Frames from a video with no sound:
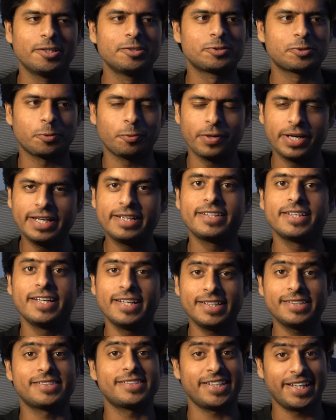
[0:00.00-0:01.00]
so it
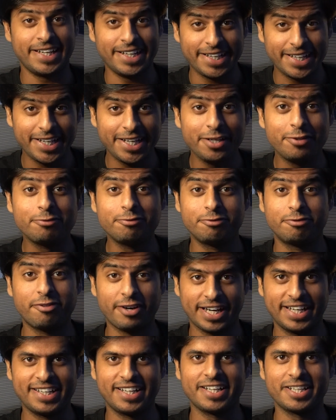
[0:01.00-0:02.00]
is indeed
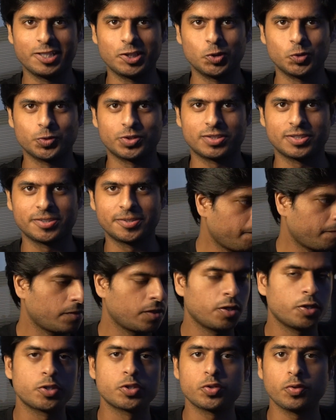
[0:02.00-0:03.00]
widely used.
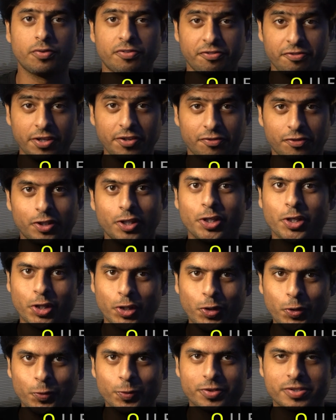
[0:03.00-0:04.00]
So fifth,
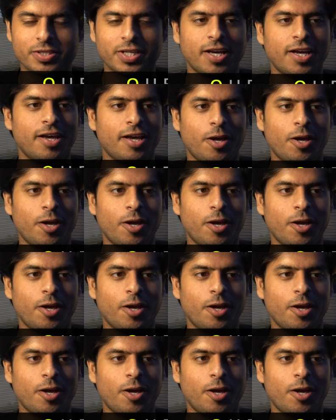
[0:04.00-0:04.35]
queues.